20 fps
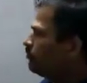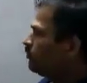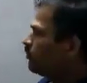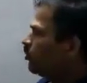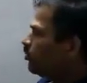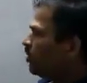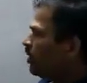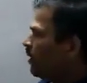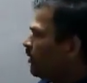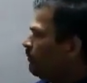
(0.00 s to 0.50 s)

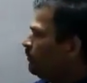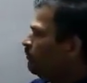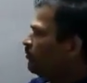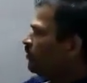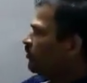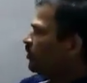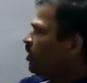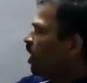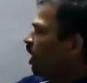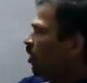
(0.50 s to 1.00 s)
Okay.
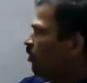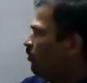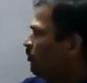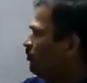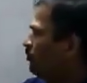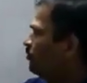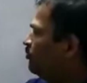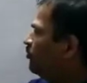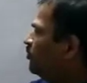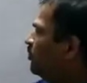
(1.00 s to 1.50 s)
Now,
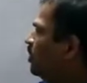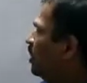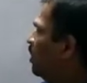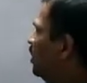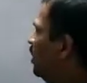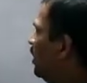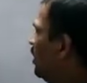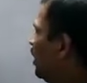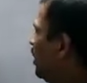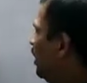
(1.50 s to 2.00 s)

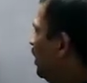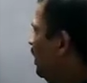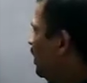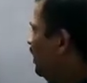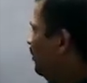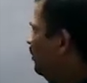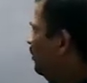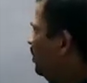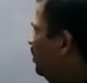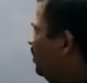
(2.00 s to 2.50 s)

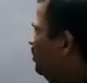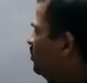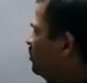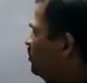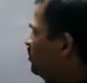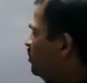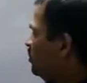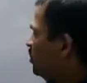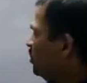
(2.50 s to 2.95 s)
in this,